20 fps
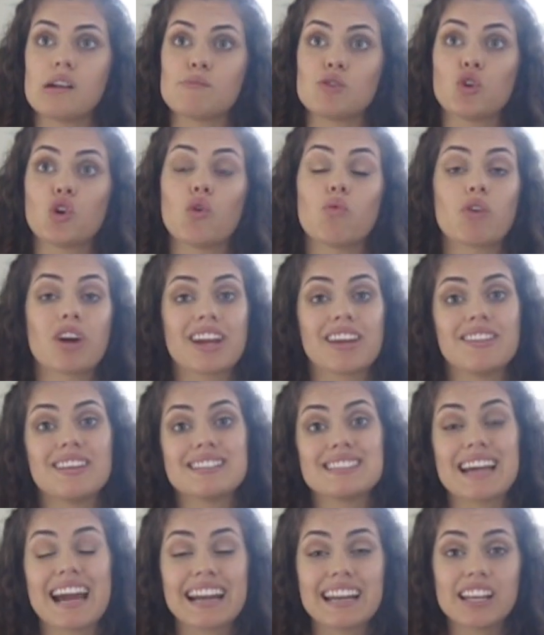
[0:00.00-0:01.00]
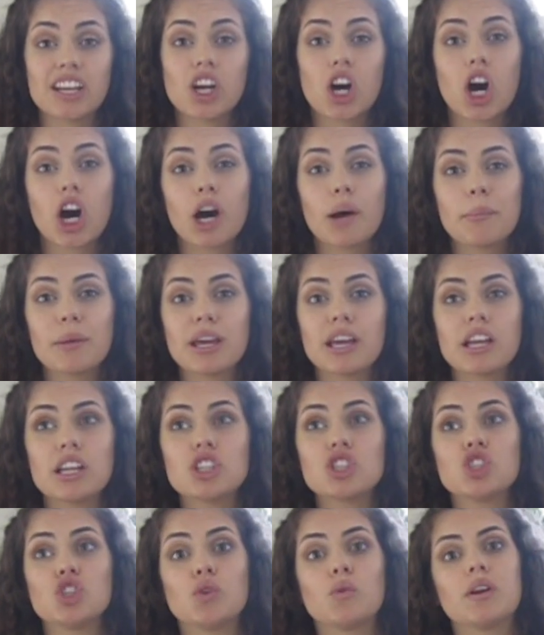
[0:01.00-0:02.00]
You can work in the dining
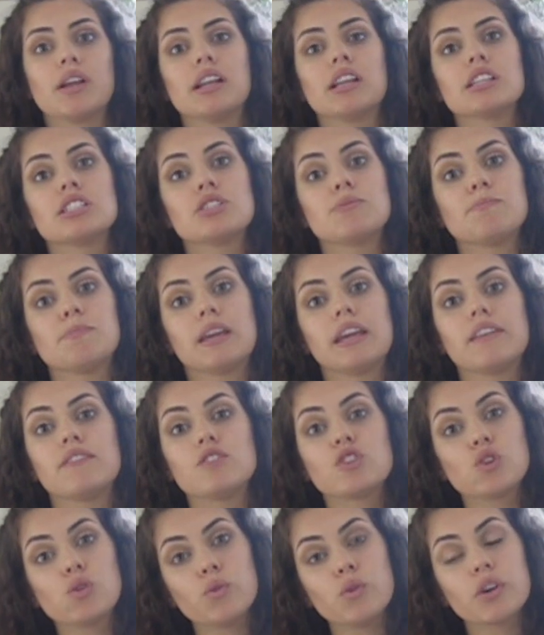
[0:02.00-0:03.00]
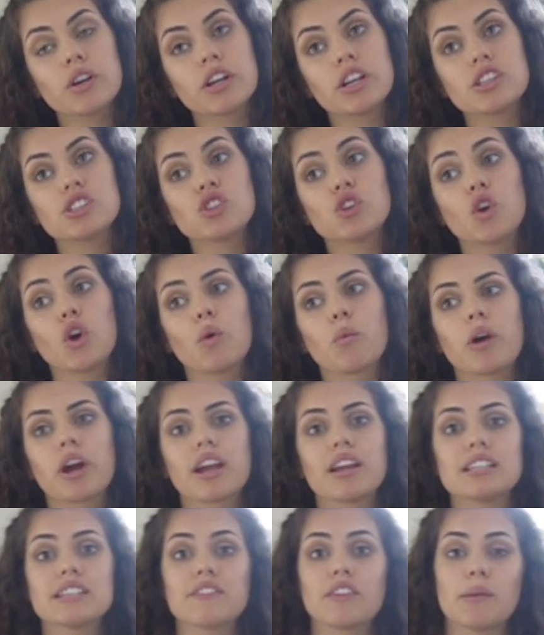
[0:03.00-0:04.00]
commons, you can give tours, you can work
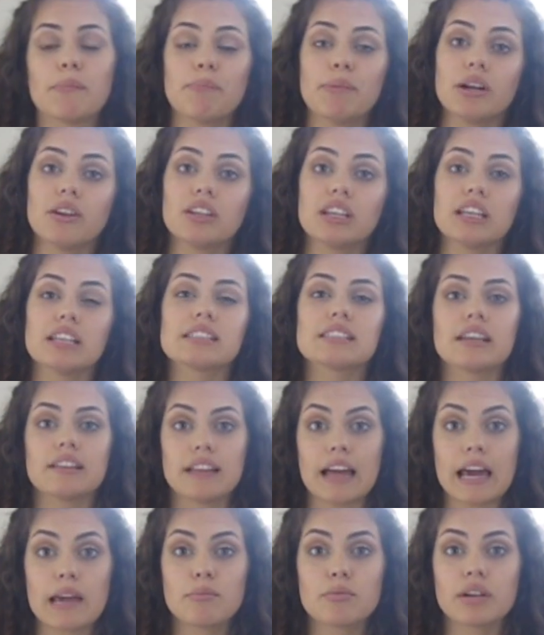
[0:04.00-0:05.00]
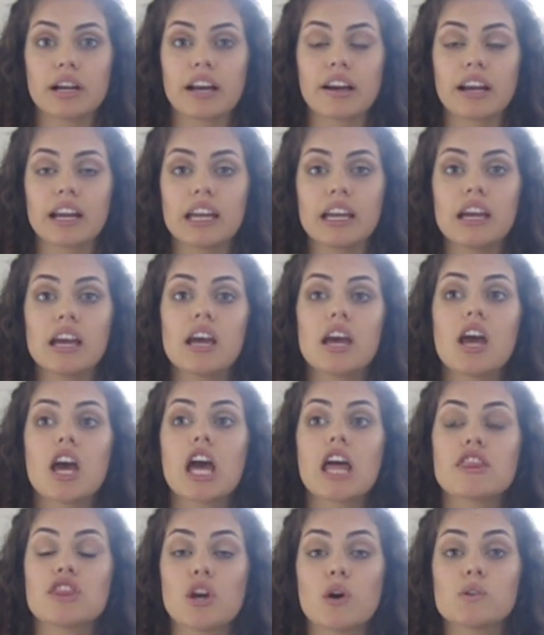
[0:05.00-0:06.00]
in different buildings, the library.
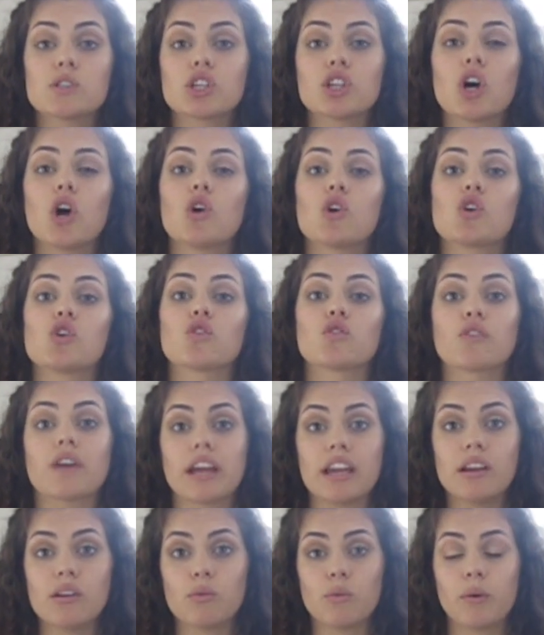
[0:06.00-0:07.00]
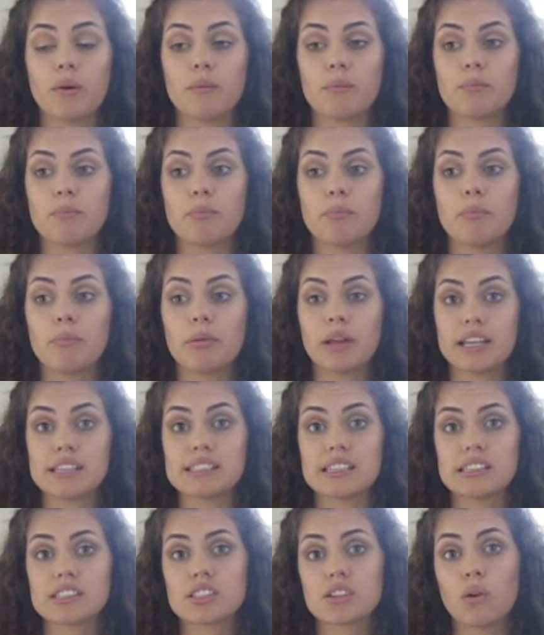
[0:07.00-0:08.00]
Those are all great
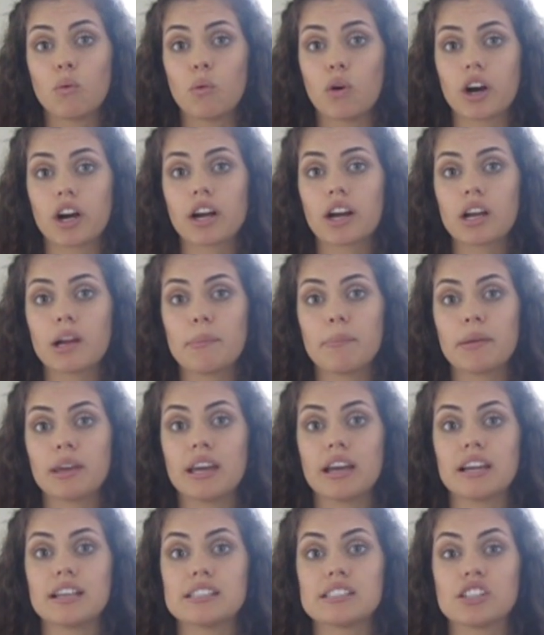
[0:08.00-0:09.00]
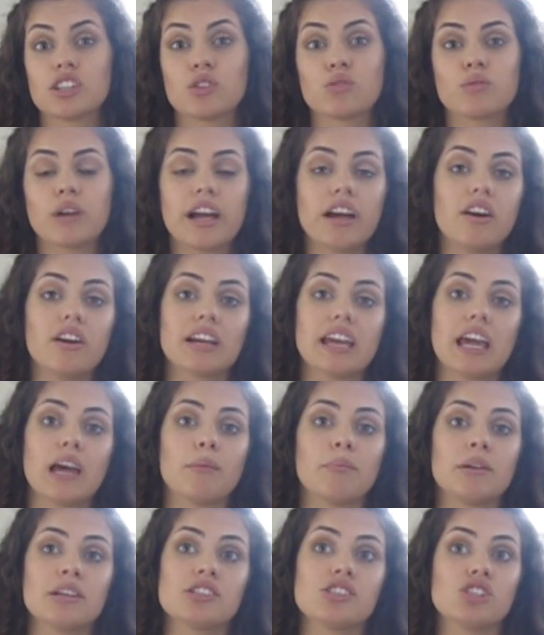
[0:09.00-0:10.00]
places to work because they're right on
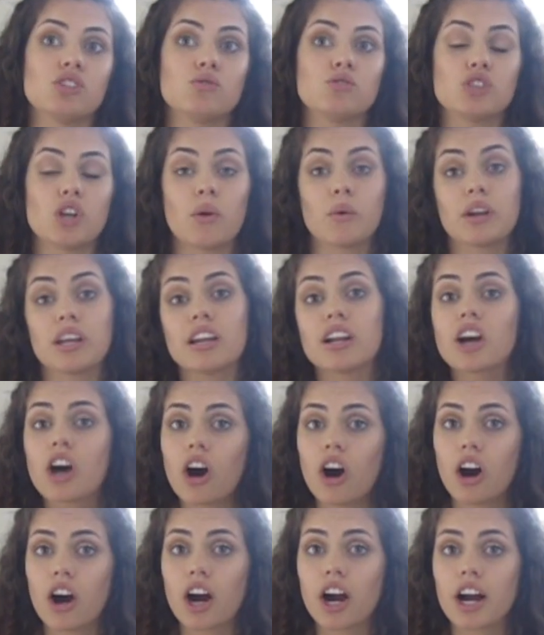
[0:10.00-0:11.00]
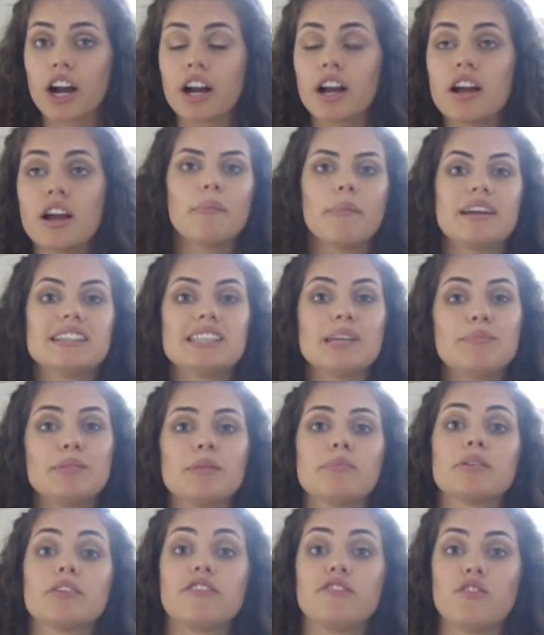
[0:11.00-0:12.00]
campus. You don't need a car. My tip
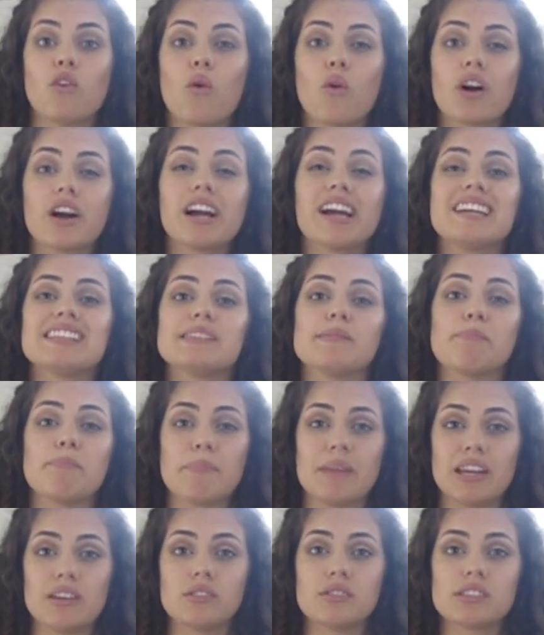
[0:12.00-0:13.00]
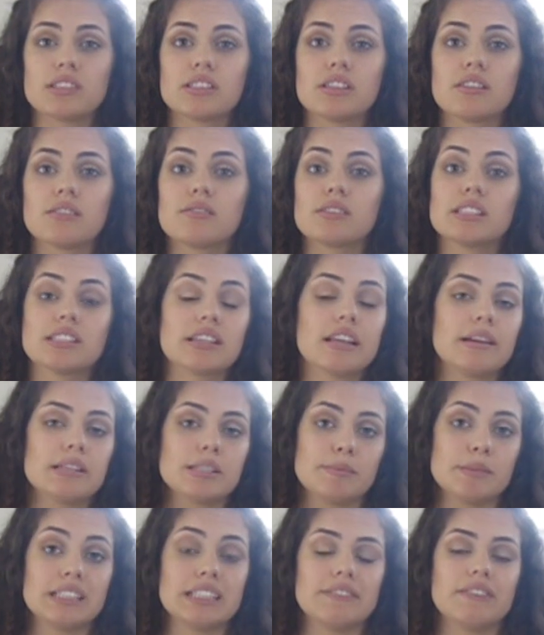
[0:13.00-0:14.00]
number 4 is meals,
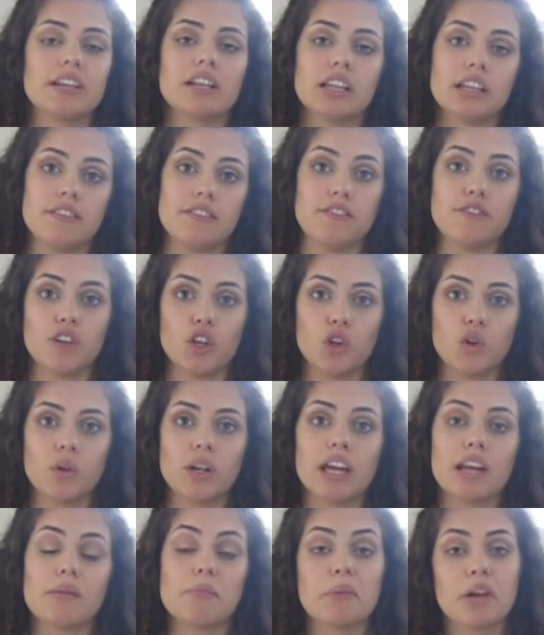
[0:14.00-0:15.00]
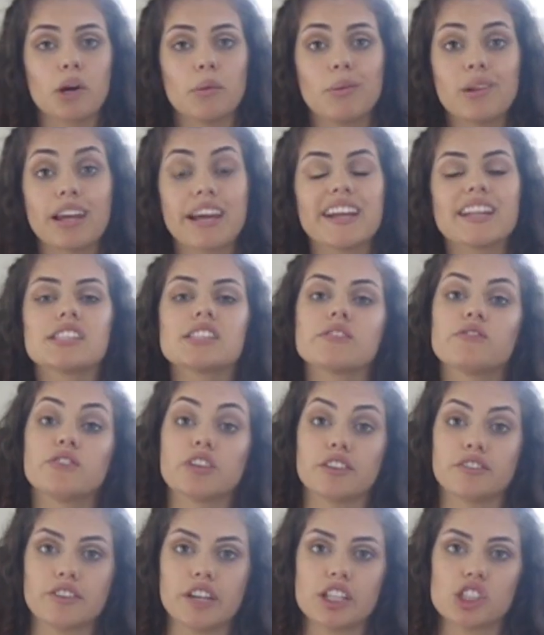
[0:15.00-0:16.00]
specifically food and meal plans
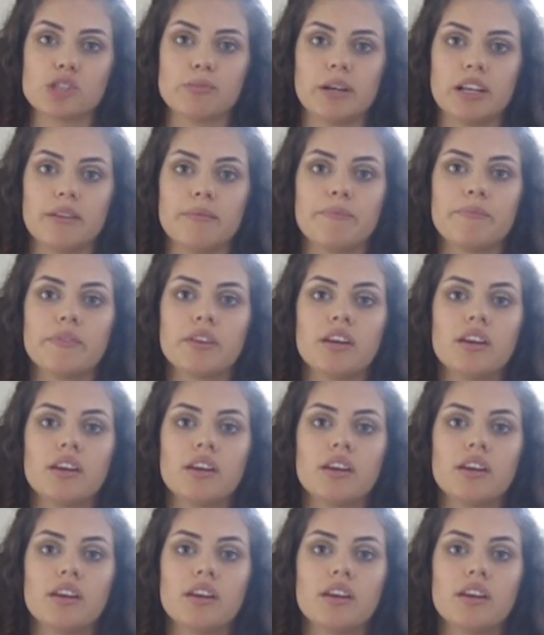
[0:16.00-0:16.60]
for freshmen.